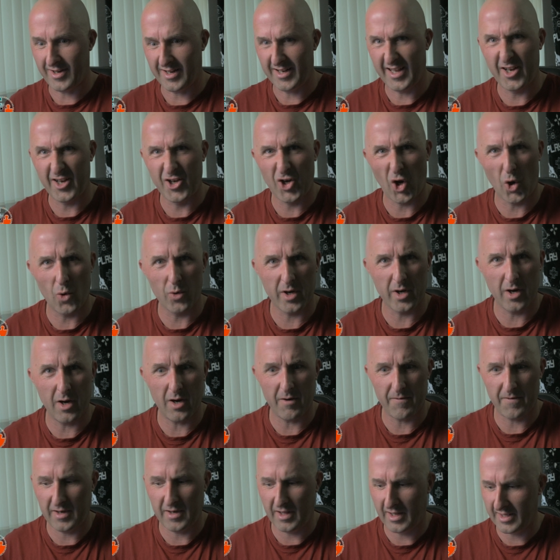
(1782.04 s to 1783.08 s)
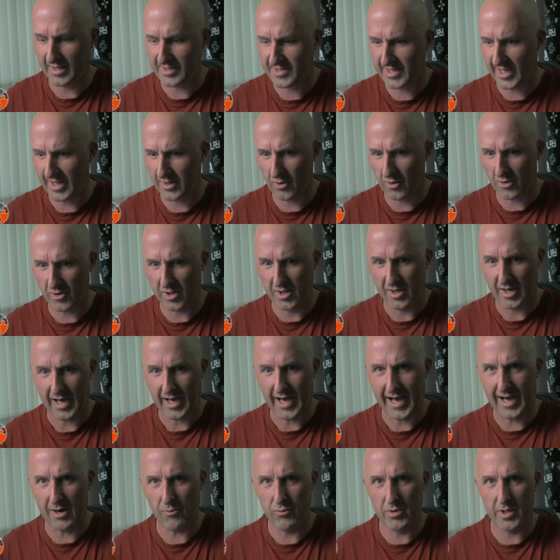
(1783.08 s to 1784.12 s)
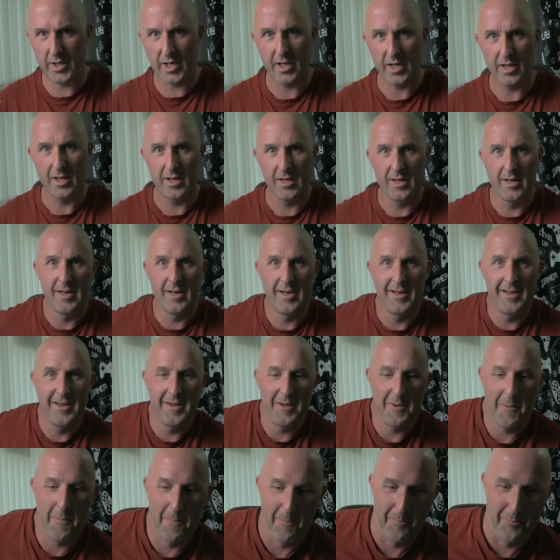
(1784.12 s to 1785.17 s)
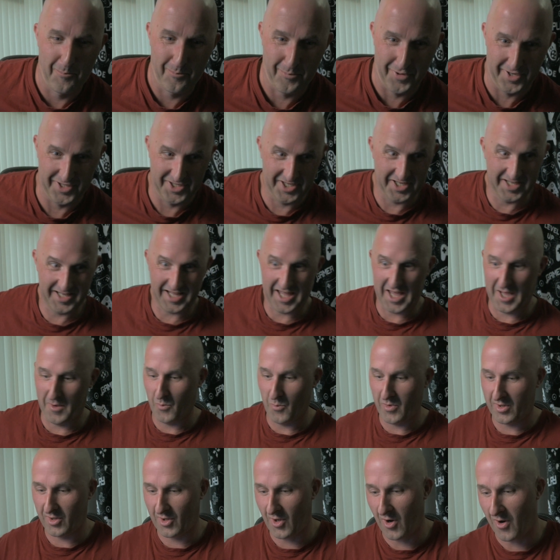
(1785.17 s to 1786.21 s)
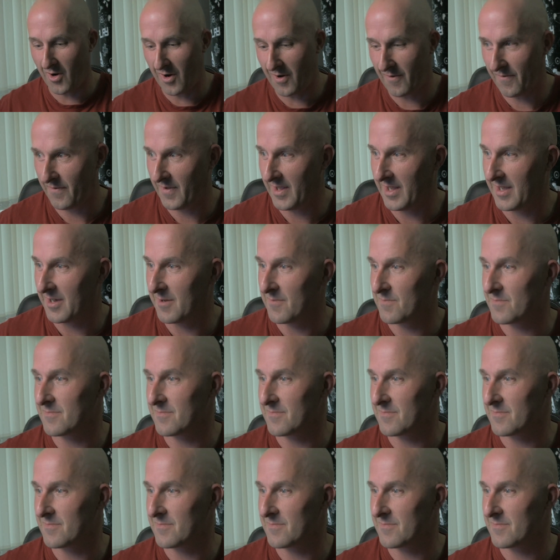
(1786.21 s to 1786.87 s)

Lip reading: I nearly told it off. I nearly said, oi, out. But she came with coffee.